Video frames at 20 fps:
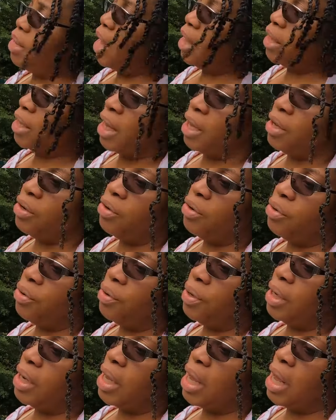i can't do
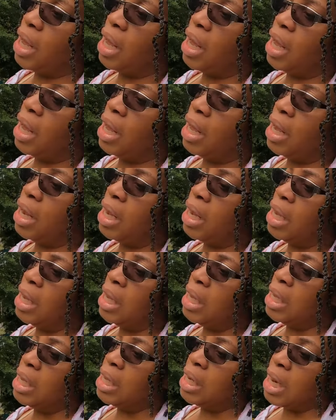it
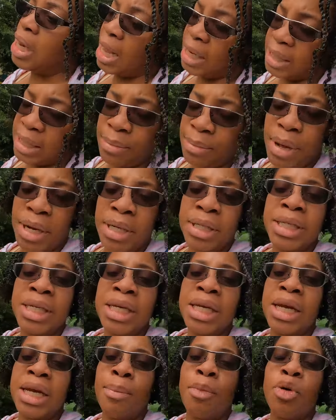nine times out of
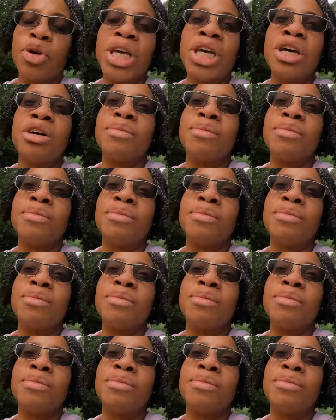ten, I'm gonna kill